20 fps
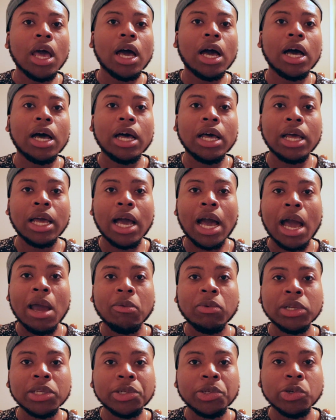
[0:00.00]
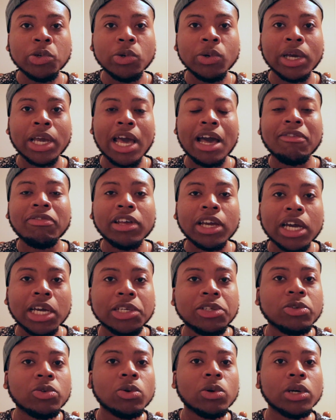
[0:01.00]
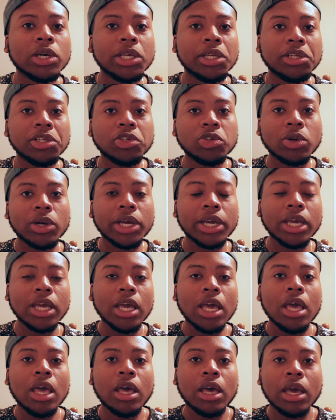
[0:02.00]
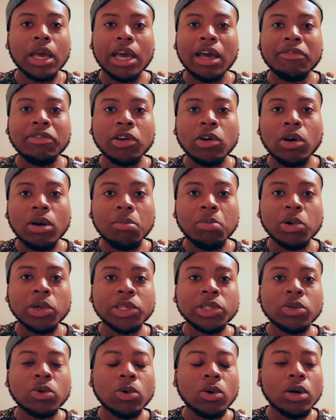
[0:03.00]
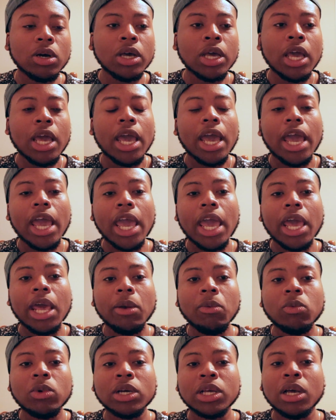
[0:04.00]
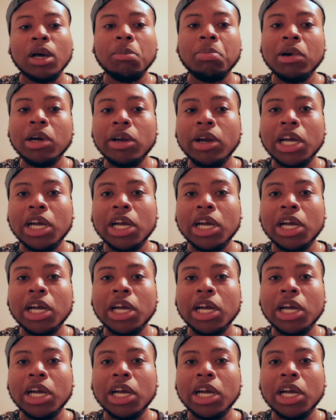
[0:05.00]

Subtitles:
I went to a Catholic high school in Detroit, Catholic all-boys school, and upon